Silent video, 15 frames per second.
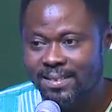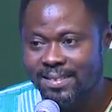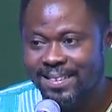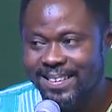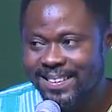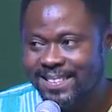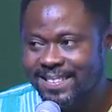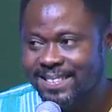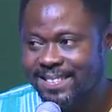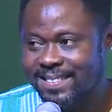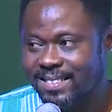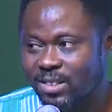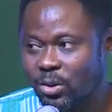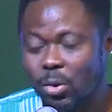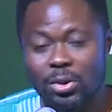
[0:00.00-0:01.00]

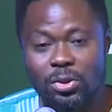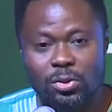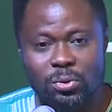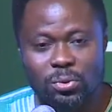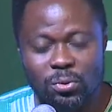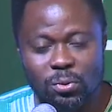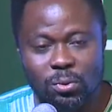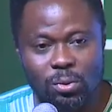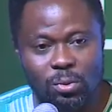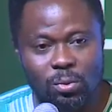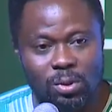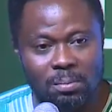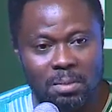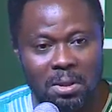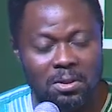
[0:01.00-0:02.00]
that going to school
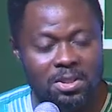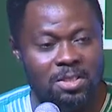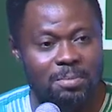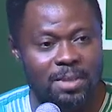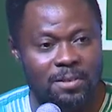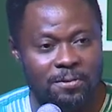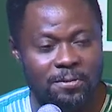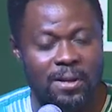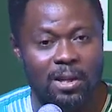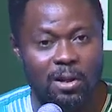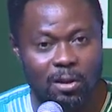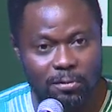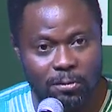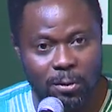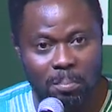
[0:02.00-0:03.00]
would be ultimate
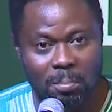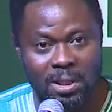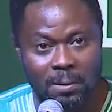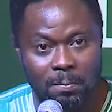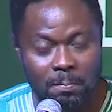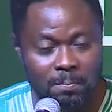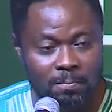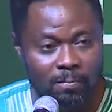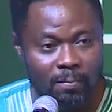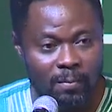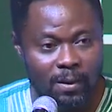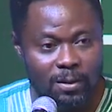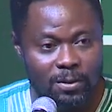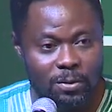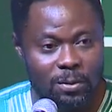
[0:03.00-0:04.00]
failure for me,
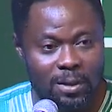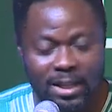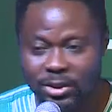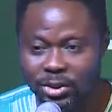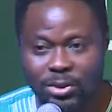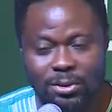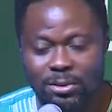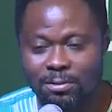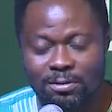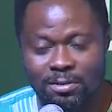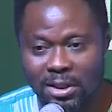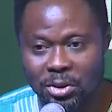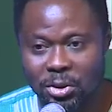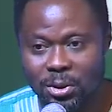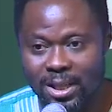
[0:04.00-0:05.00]
so I shouldn't
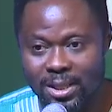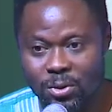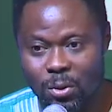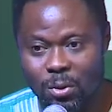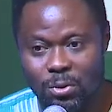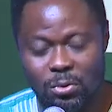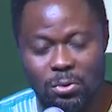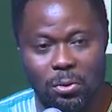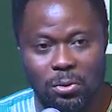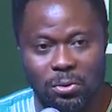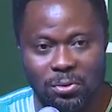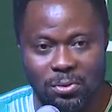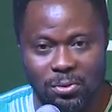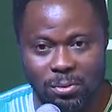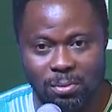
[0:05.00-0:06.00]
venture at all to go
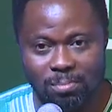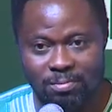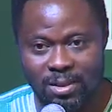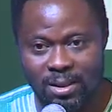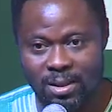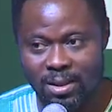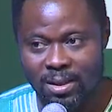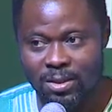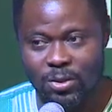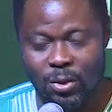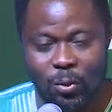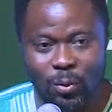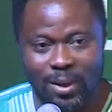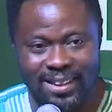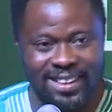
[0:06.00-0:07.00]
to school.
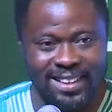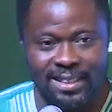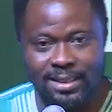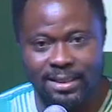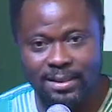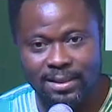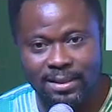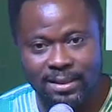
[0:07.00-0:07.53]
So within